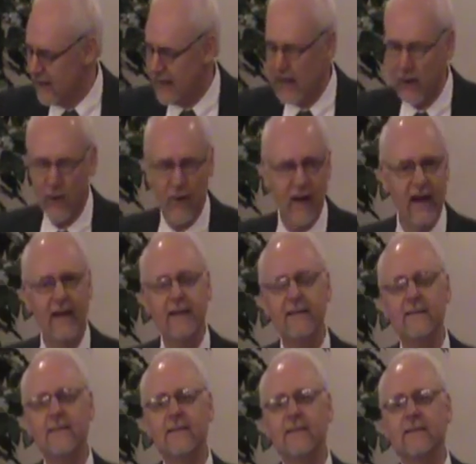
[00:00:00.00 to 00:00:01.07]
They got all kinds.
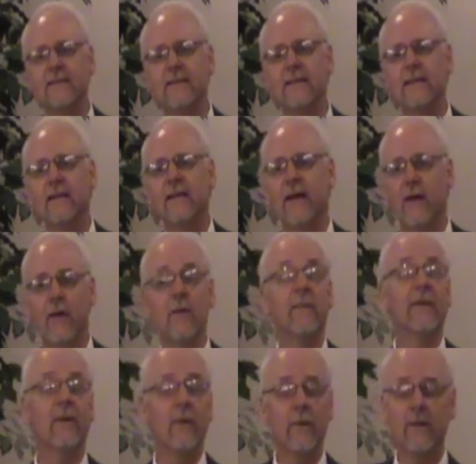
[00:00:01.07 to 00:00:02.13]
They heard
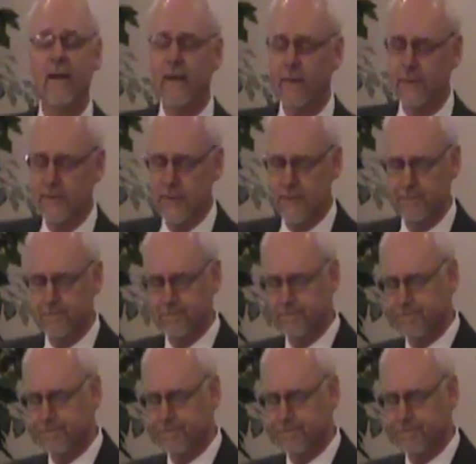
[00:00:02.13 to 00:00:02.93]
them in their own language.